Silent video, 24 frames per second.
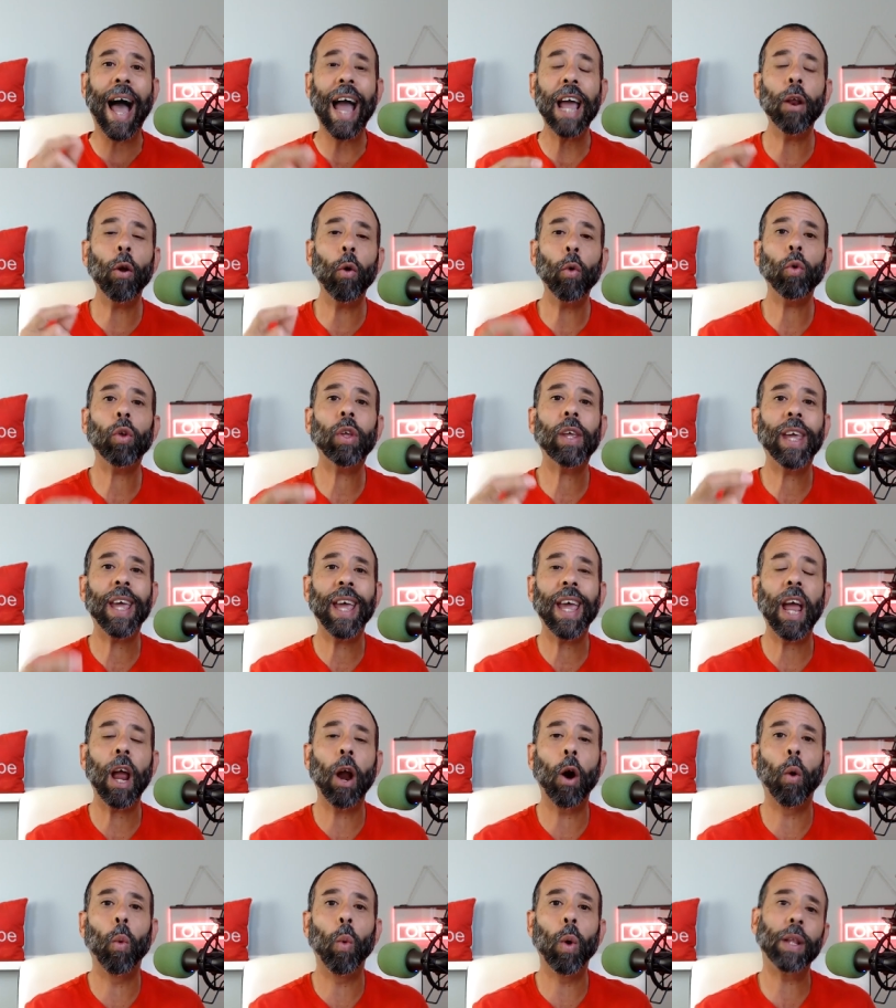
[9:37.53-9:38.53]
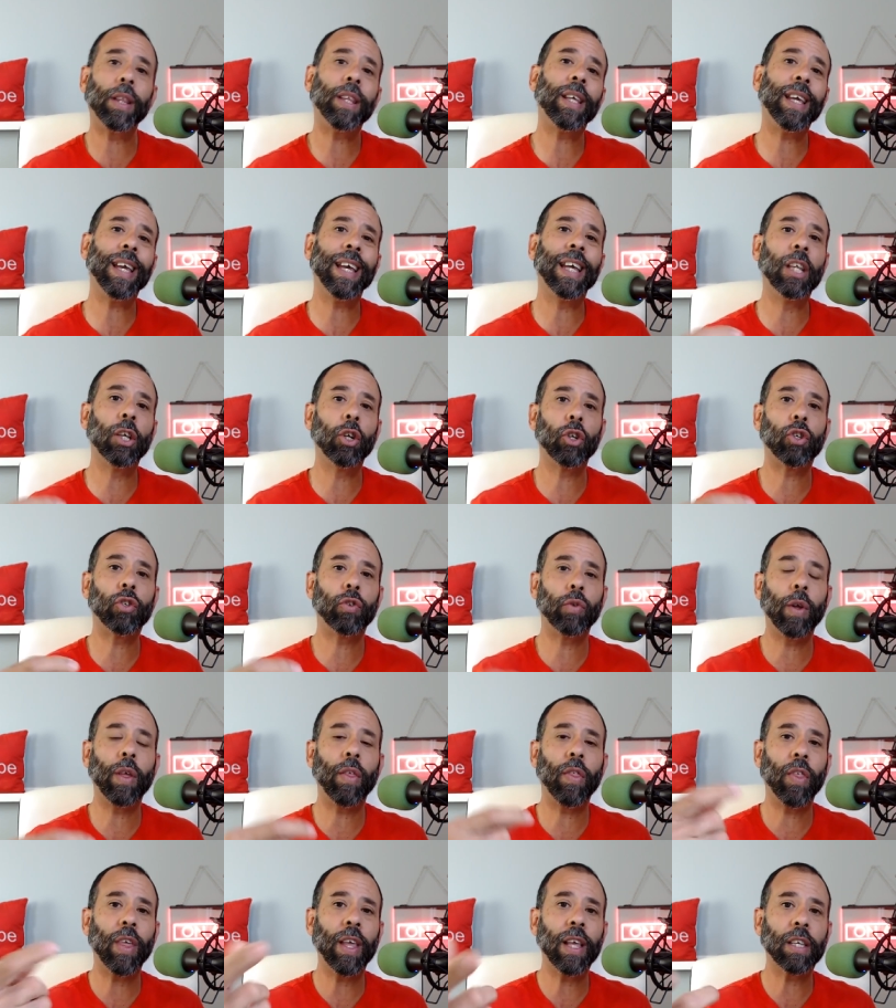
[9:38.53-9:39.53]
I don't care what the
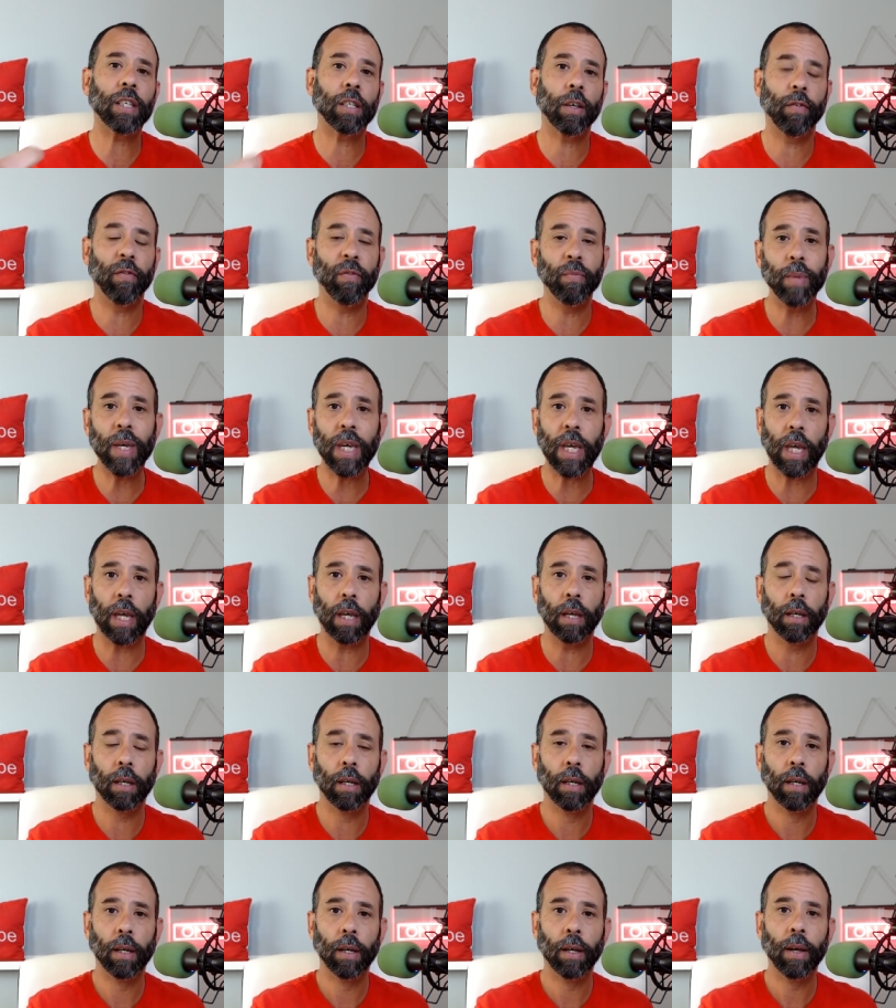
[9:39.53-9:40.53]
industry thinks of me.